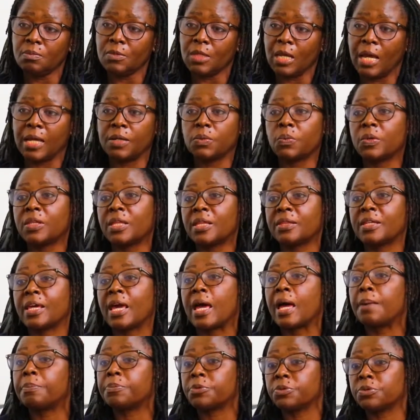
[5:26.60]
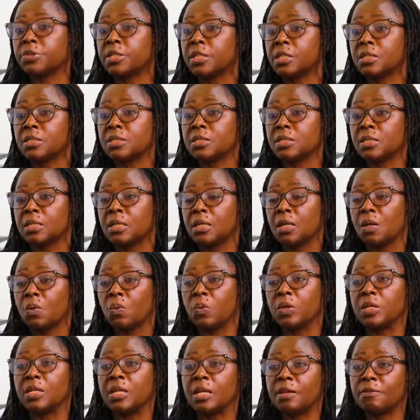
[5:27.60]
and whether they are up to date.
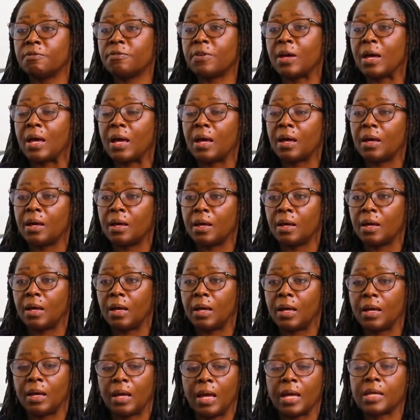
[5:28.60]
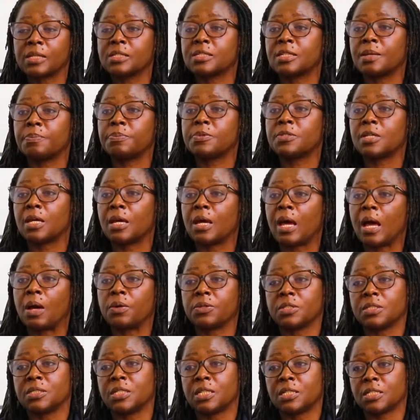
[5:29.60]
We never accept
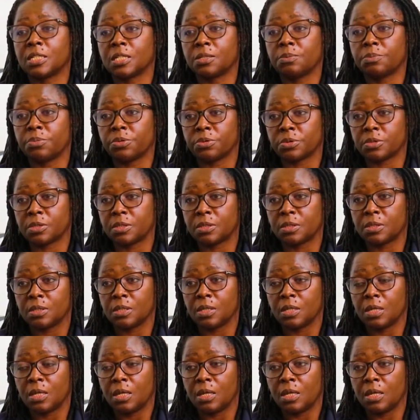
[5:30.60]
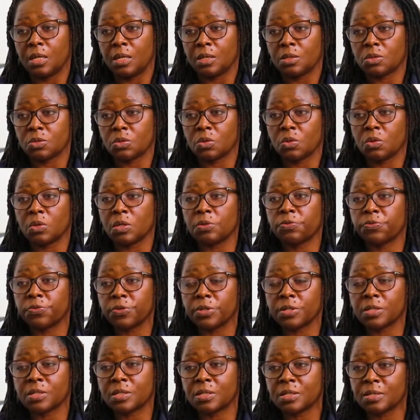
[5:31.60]
outdated books. So if
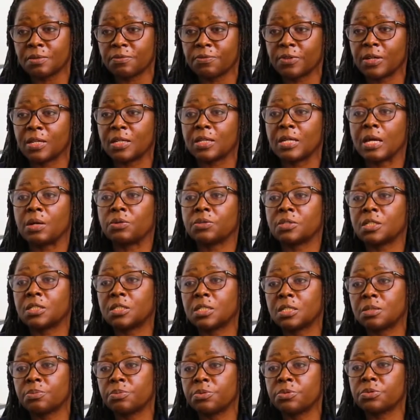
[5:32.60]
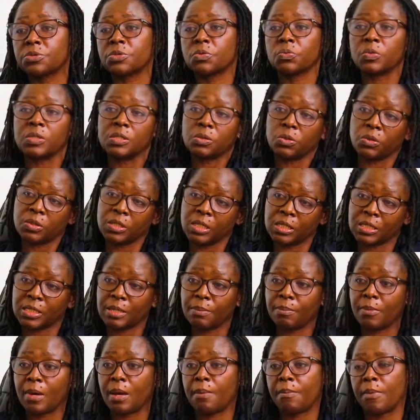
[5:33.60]
we receive any outdated books, we donate
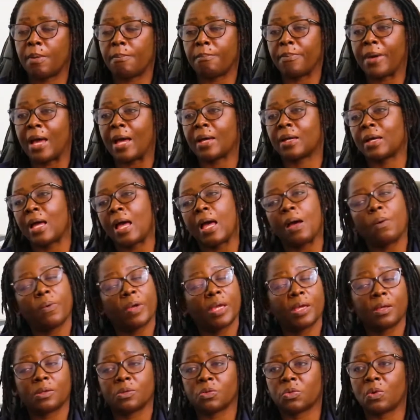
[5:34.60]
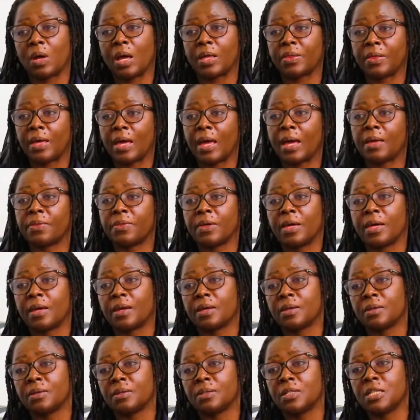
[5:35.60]
them back away to other
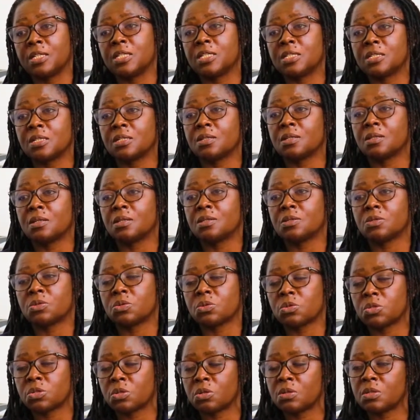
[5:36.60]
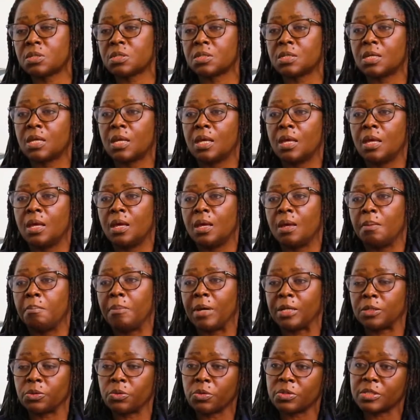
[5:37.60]
needy institutions.
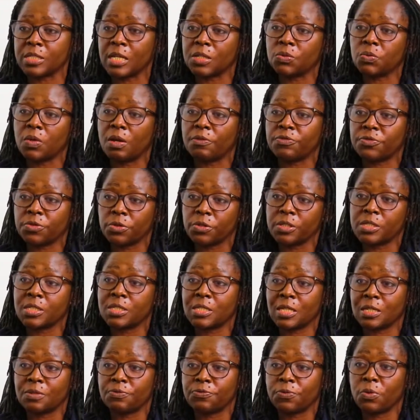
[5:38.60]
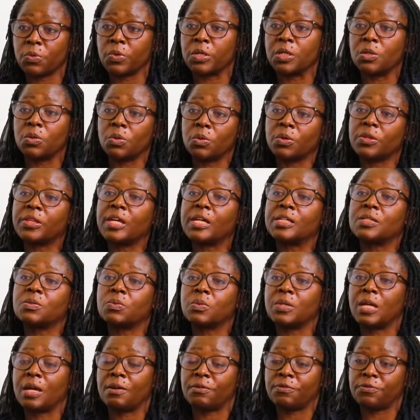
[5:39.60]
But those that we have solicited for, we know that
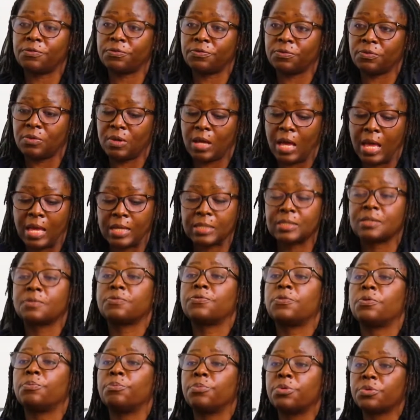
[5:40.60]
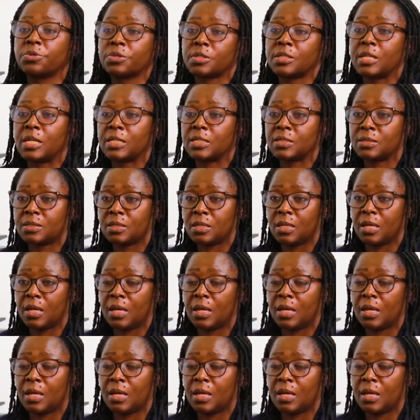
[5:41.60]
we have asked for books that